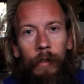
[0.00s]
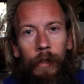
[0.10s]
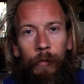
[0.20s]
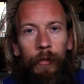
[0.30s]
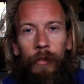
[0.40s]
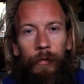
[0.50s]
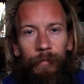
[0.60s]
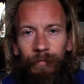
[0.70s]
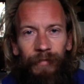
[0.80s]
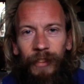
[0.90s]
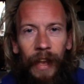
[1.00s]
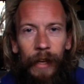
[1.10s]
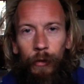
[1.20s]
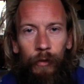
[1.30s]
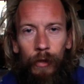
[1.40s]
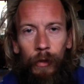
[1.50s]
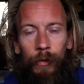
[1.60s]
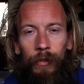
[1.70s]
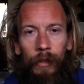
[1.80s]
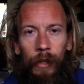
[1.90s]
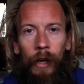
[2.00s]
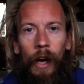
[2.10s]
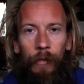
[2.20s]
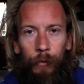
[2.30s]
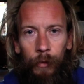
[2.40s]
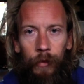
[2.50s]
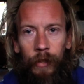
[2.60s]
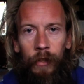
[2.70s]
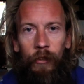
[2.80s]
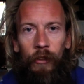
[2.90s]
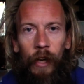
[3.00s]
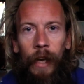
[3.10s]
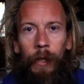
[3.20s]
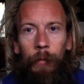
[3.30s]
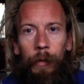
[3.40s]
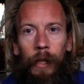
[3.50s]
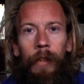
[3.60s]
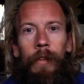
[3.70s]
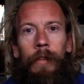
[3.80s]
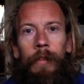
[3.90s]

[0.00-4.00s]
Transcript: it was just sales calls, you know, afterwards I did check, but